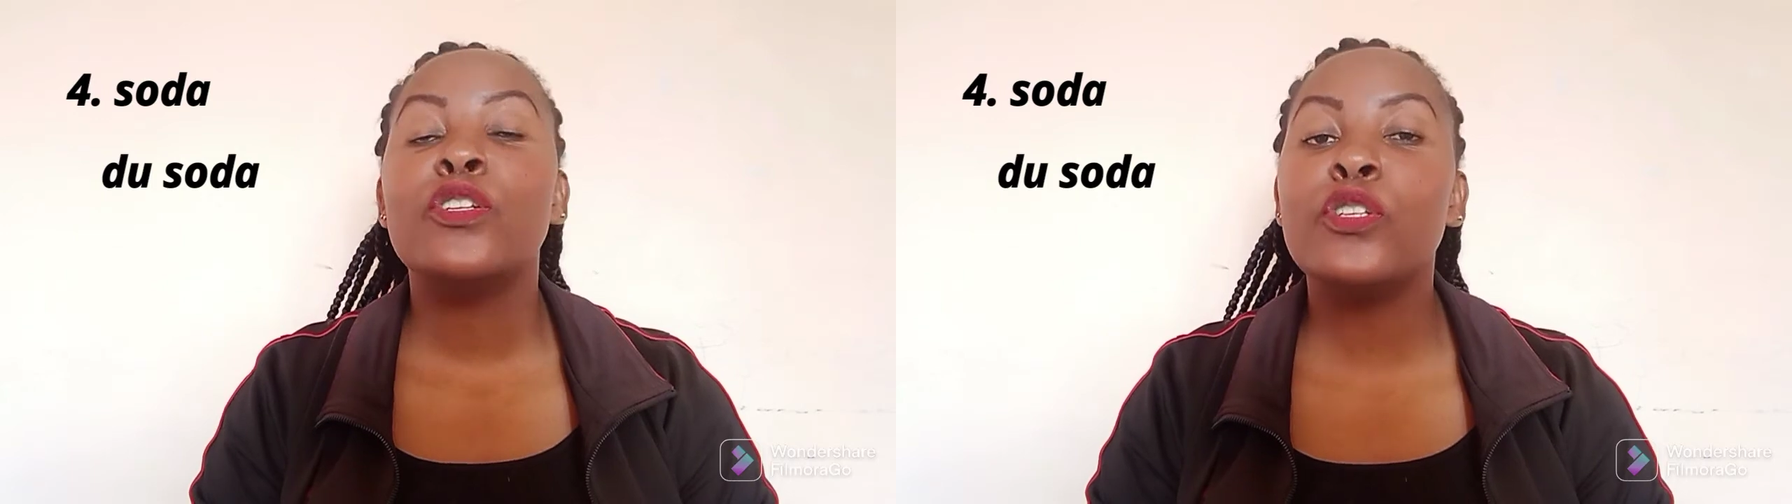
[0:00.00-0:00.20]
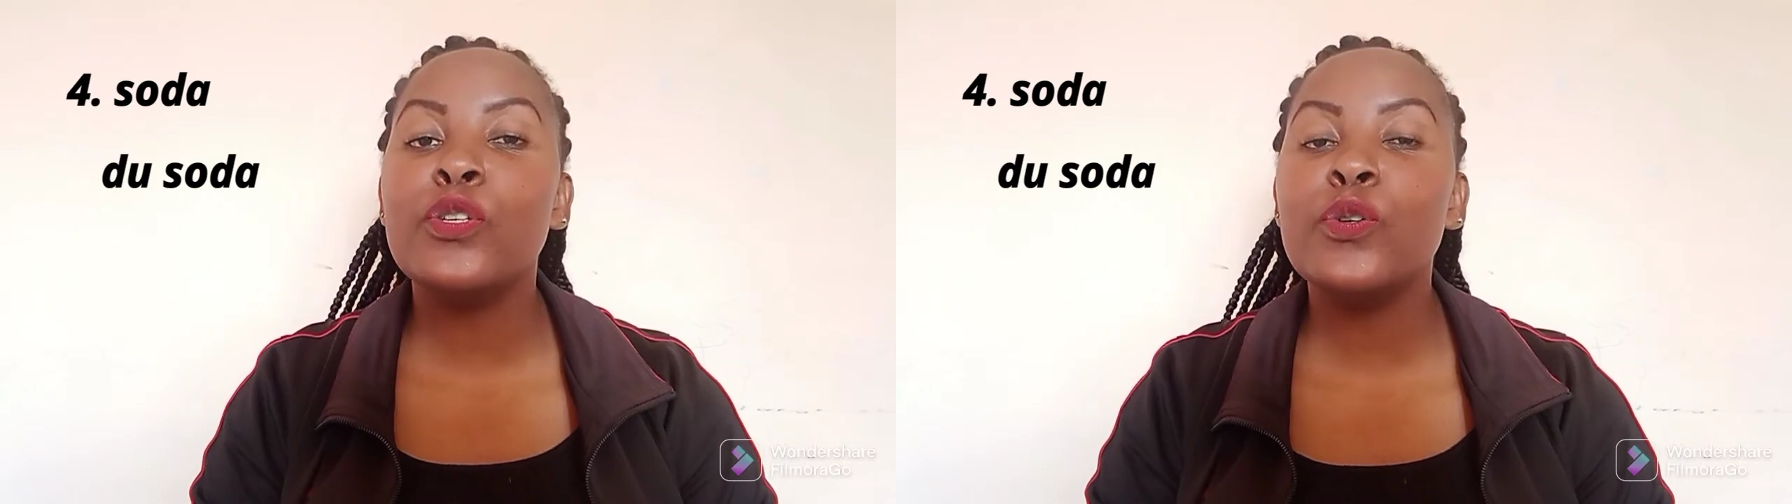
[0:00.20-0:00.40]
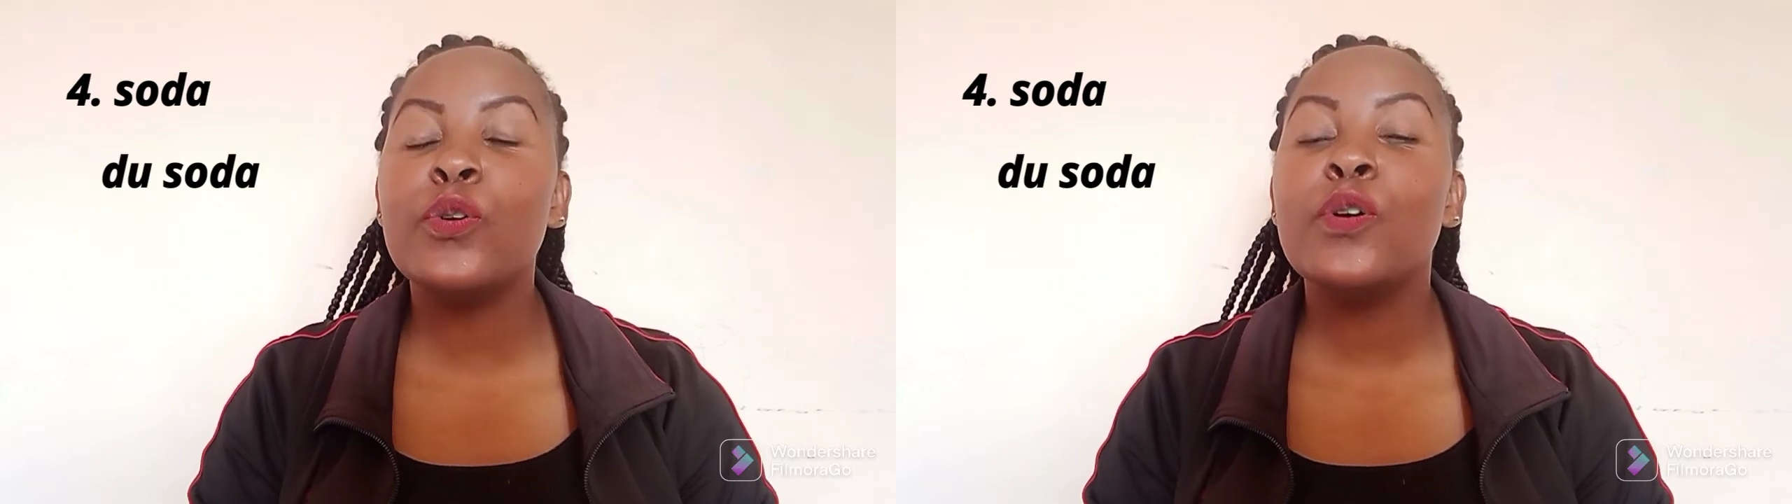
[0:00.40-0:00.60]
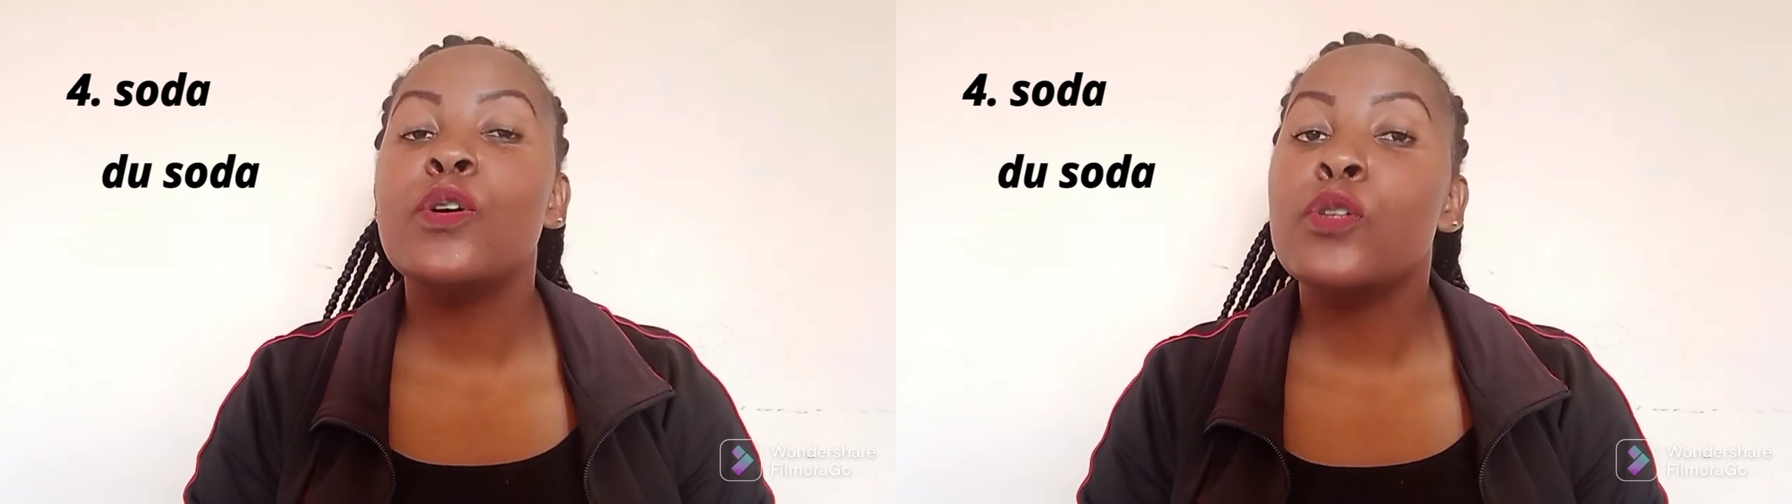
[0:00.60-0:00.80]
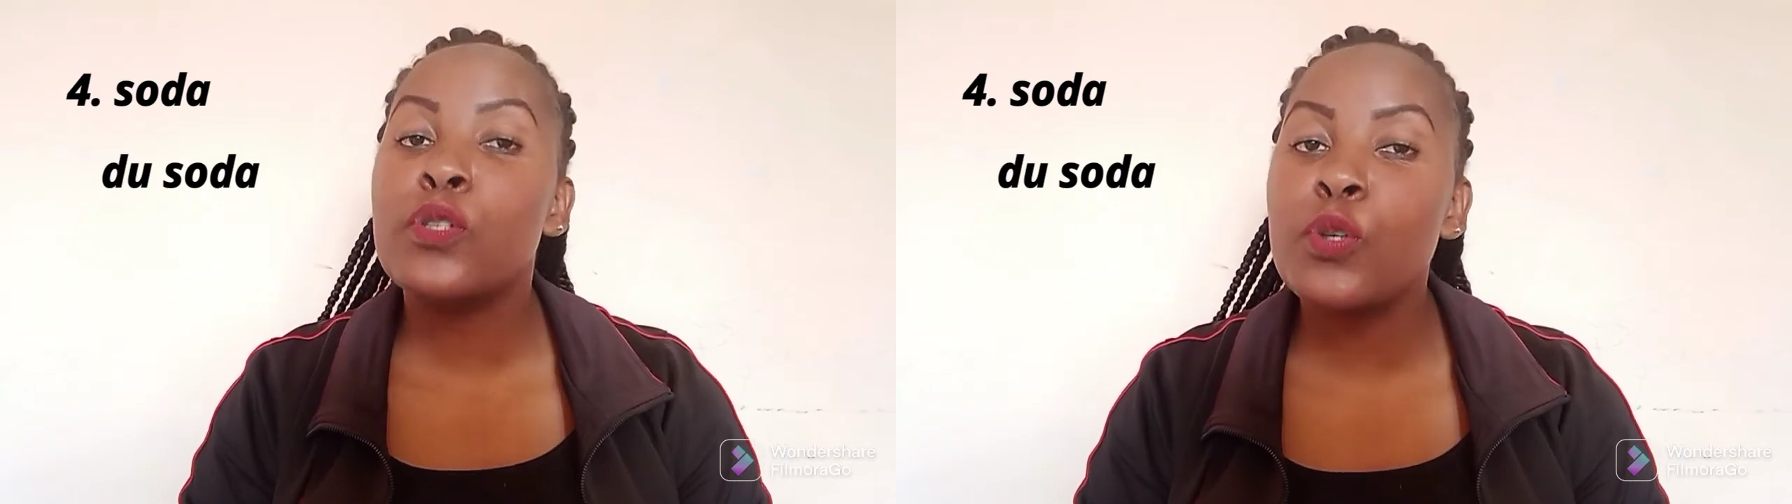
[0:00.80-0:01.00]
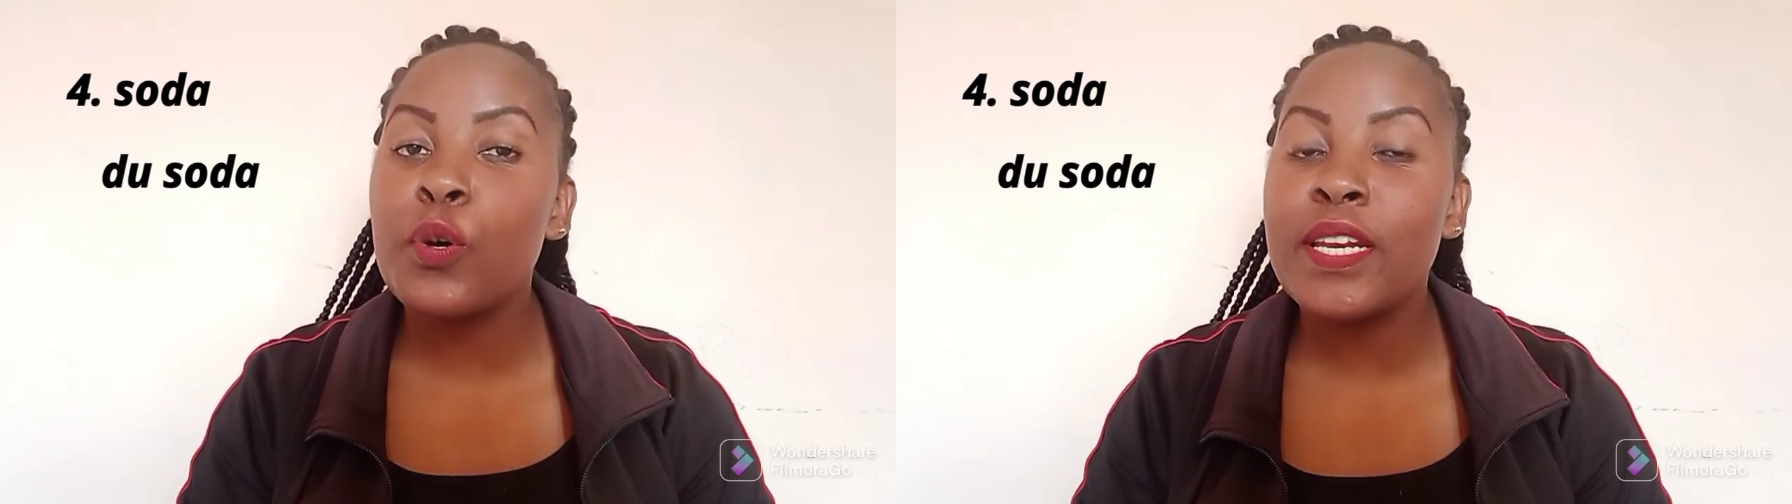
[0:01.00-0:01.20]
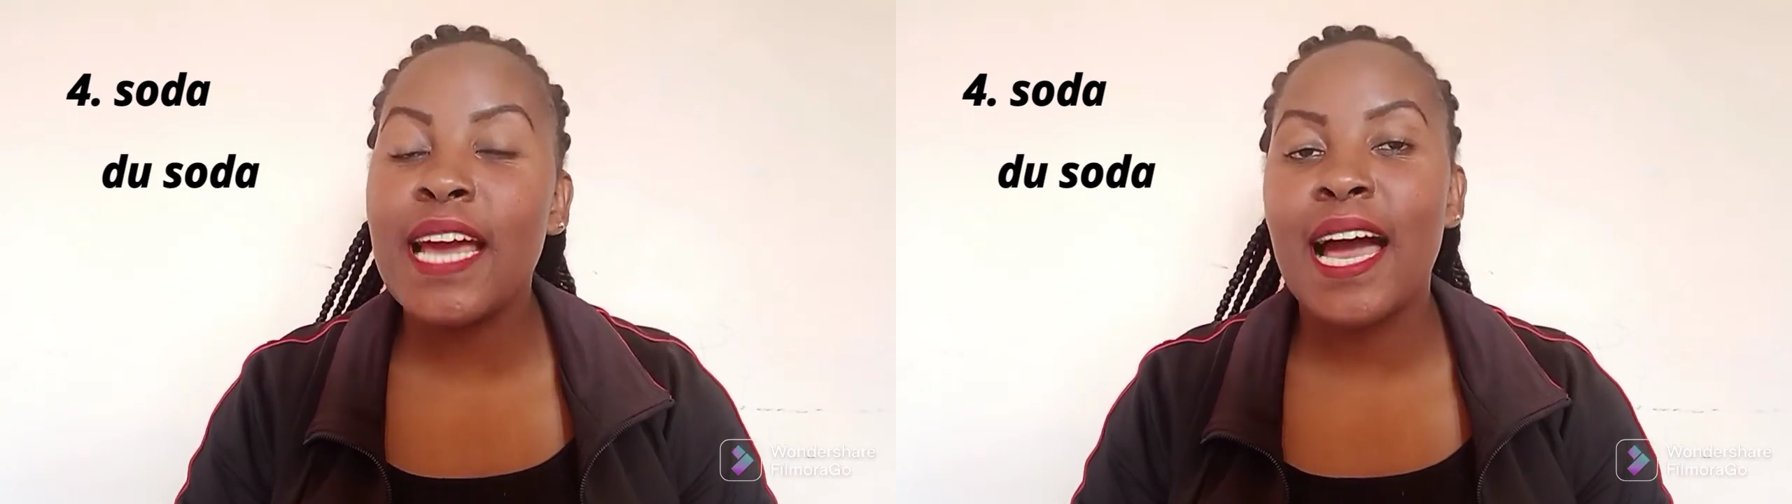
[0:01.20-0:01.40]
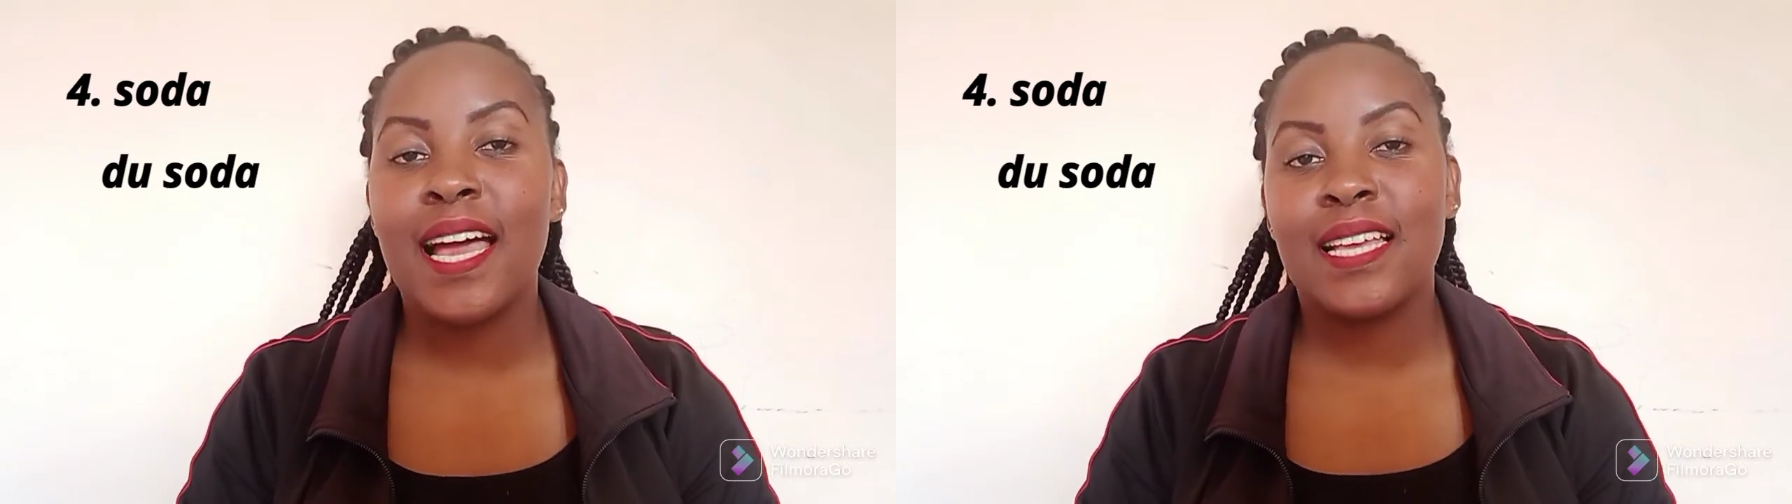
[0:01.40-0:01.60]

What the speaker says: du soda,